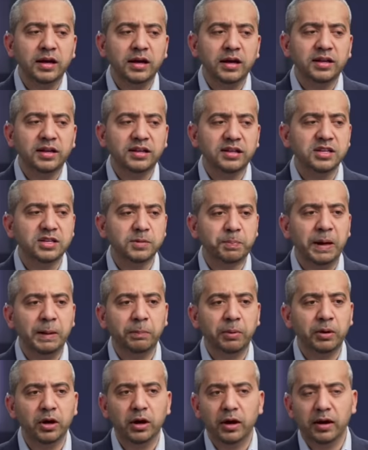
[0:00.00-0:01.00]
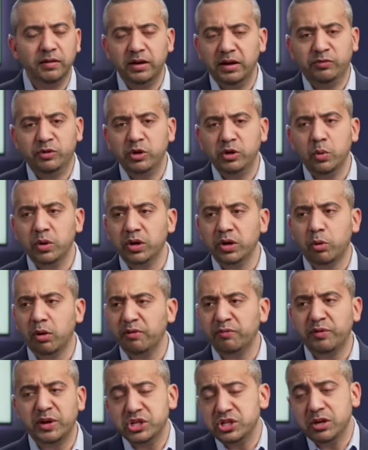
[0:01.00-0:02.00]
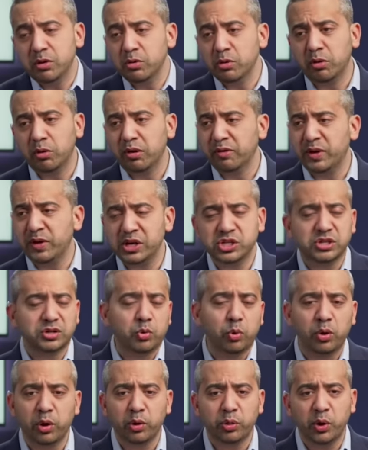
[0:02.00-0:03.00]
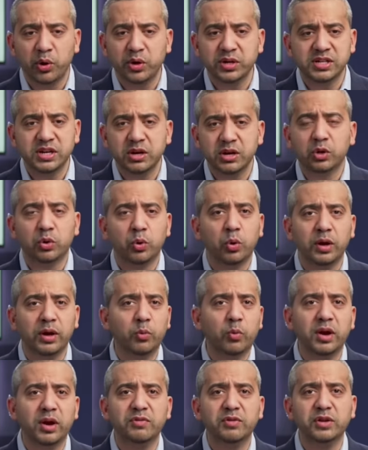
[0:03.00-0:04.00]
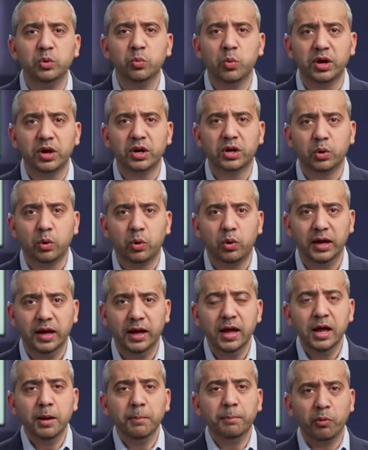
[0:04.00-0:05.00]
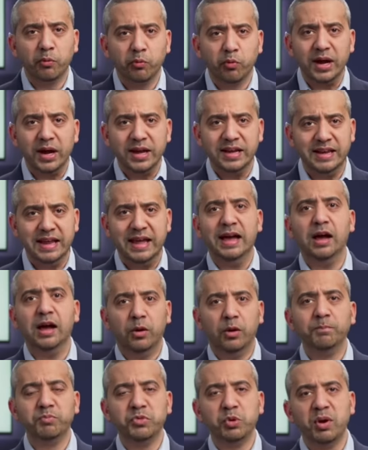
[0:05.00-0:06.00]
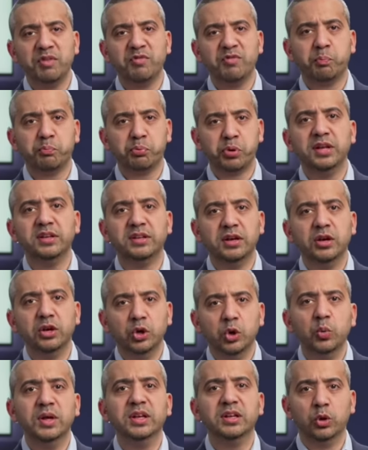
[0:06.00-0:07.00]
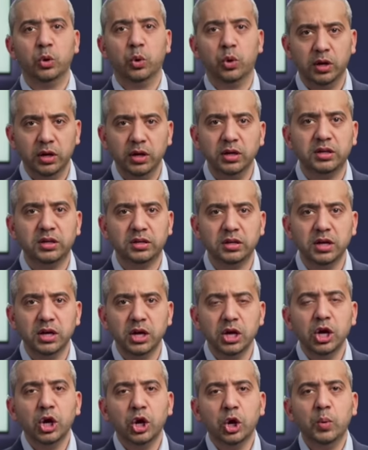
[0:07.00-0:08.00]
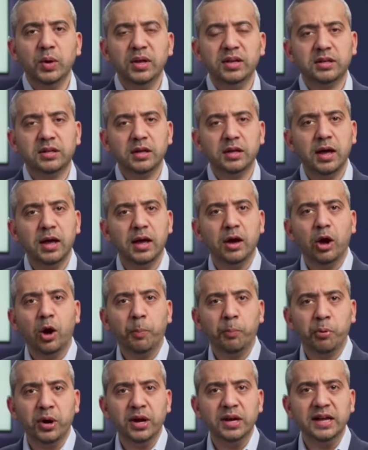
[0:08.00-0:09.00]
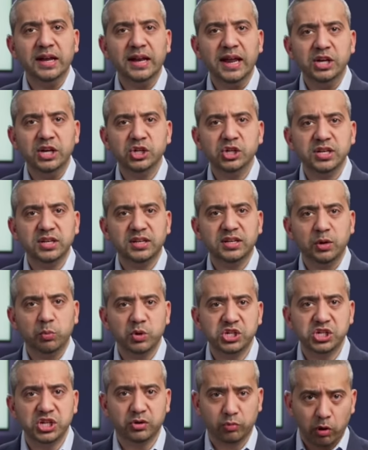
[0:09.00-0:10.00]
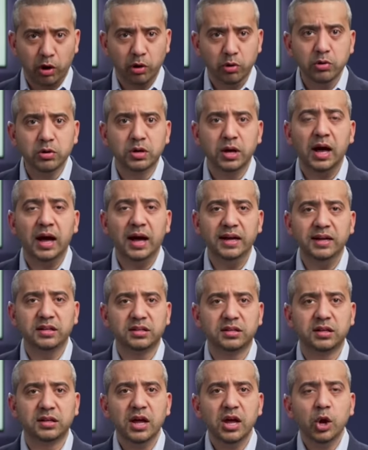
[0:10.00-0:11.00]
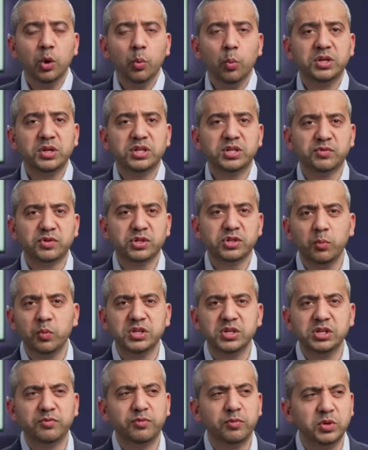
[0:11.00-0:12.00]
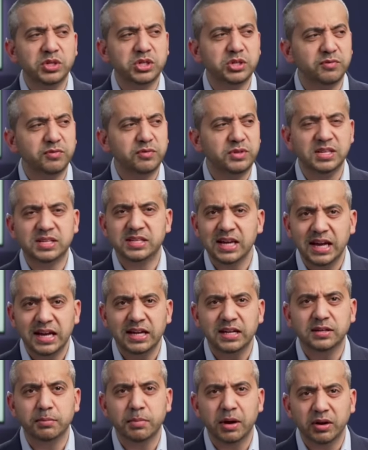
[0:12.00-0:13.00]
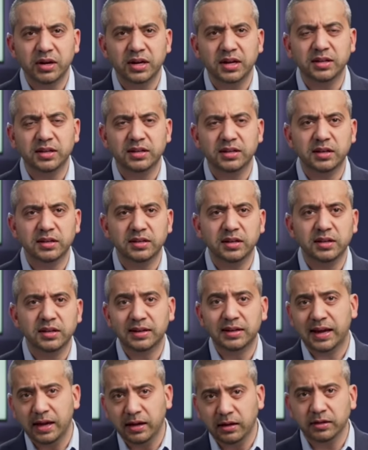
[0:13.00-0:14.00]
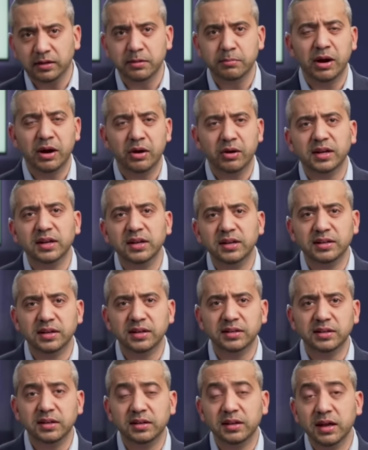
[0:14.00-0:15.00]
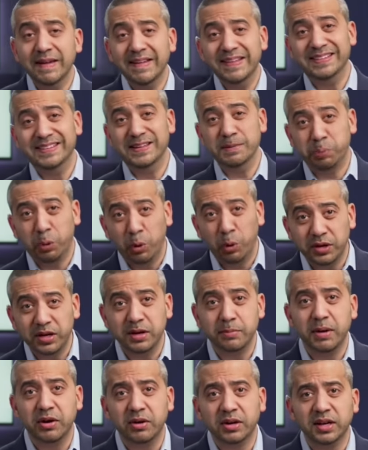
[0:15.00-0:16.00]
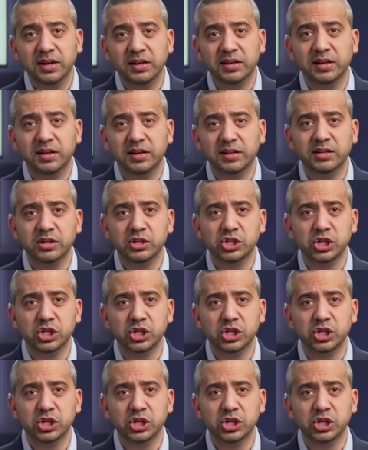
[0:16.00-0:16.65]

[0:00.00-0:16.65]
I say to people, look, if you don't want to call it fascist, don't call it fascist. Call it authoritarian. Call it whatever you want to call it. But right now, you have a president who is lawless, who is operating an agency which is rogue, ICE, which have detained American citizens, killed American citizens, deported American citizen